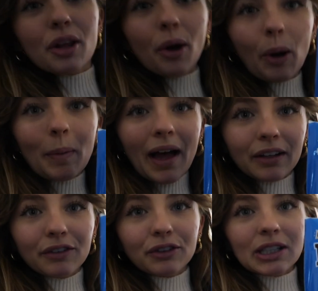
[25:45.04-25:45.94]
the whole
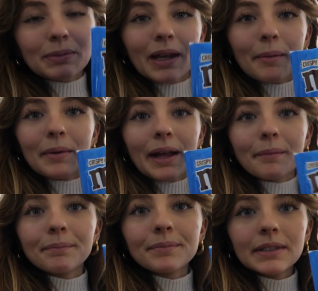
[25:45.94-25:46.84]
bag of crispy
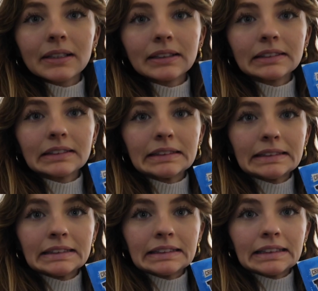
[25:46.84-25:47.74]
M&Ms.
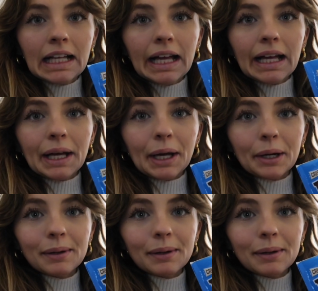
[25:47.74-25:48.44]
Oh